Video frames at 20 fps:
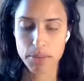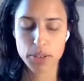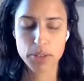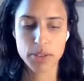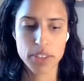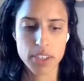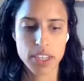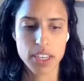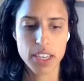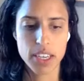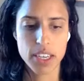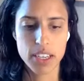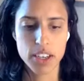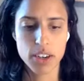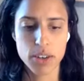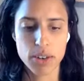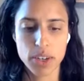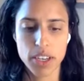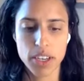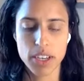absolutely. You
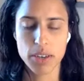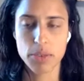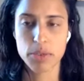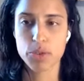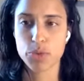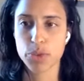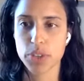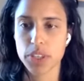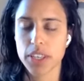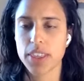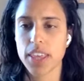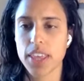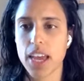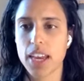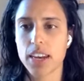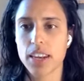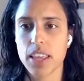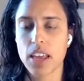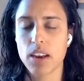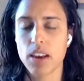know, it was really
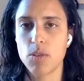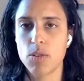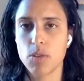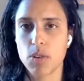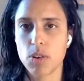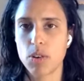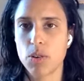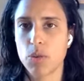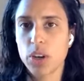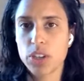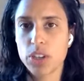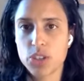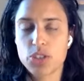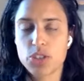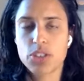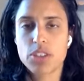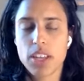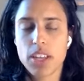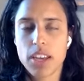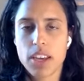that that whole
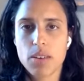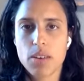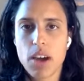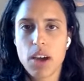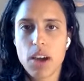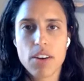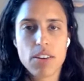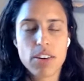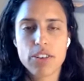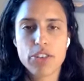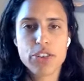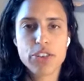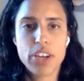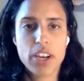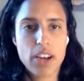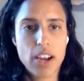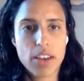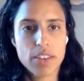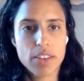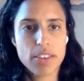question, like I don't
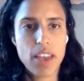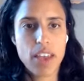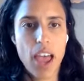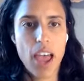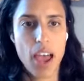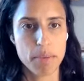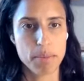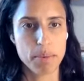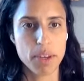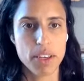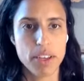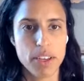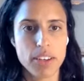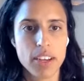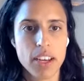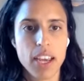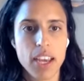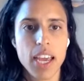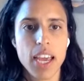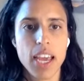understand how this
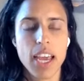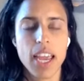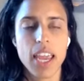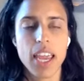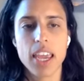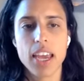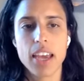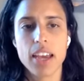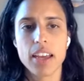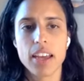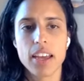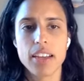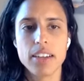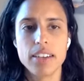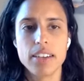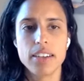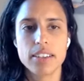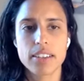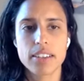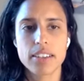happened,
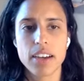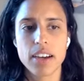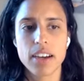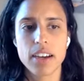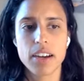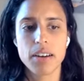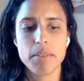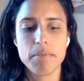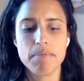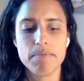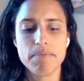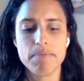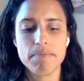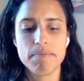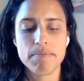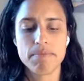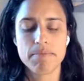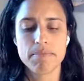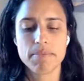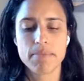and um,